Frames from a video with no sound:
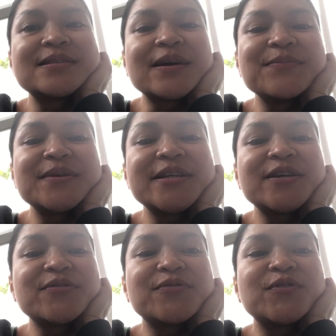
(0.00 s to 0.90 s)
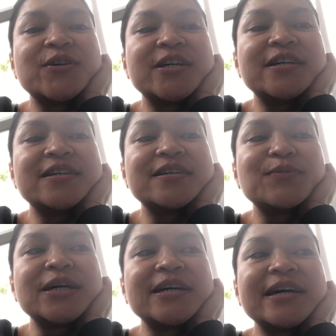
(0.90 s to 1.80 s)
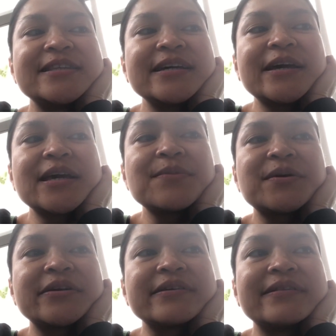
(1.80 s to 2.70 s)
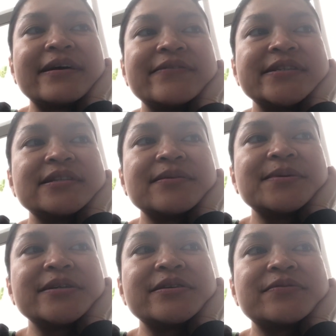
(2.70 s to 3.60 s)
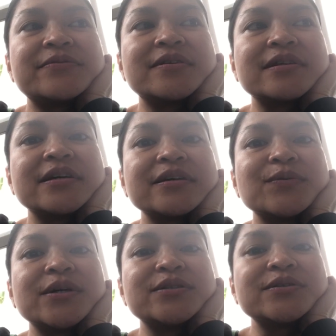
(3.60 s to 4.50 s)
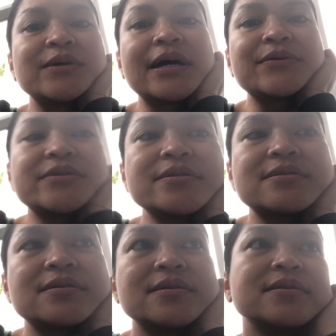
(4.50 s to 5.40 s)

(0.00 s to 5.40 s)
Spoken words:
So I've been here for, what, I think I came out at 11. I've been here for like, what, 2 hours?